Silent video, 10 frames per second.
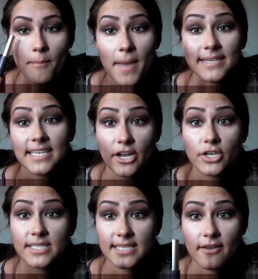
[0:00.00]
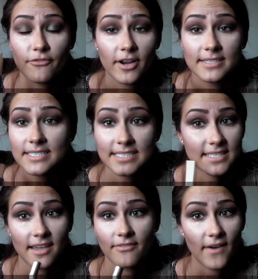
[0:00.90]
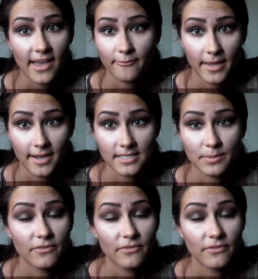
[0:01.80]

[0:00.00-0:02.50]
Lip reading: mascara sit for at least like 5 minutes